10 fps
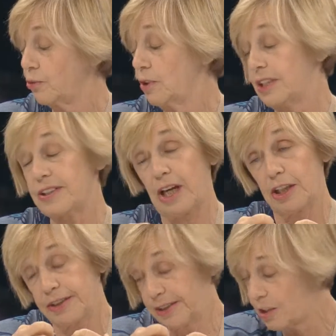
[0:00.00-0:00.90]
on
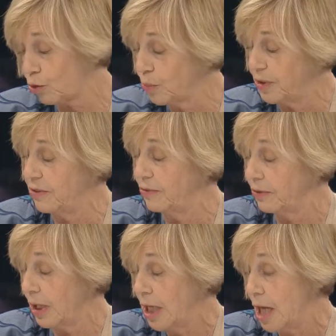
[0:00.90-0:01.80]
innovation
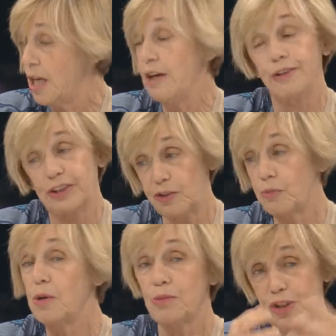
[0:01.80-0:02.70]

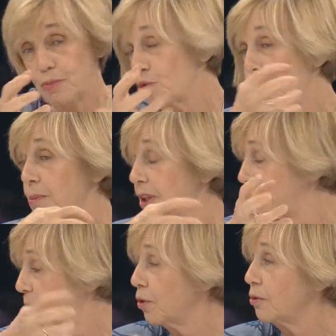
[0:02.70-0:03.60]
that
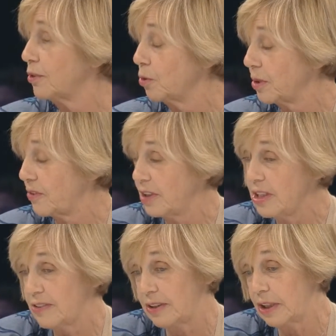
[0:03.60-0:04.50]
is
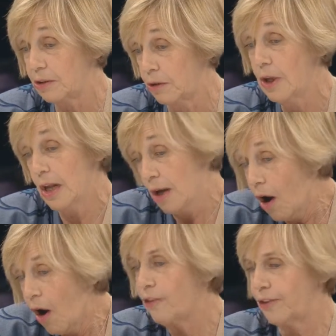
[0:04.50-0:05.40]
destructive. And I
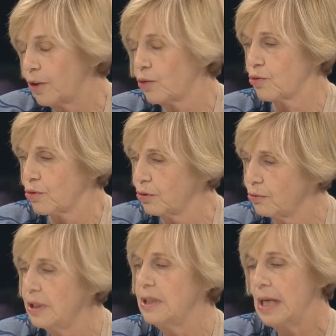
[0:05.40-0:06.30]
liked the
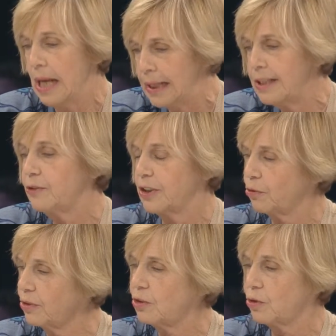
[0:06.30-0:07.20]
previous panel
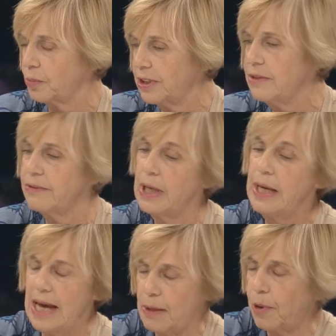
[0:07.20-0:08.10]
discussion in France
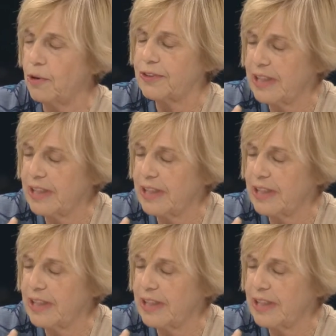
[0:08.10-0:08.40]
today.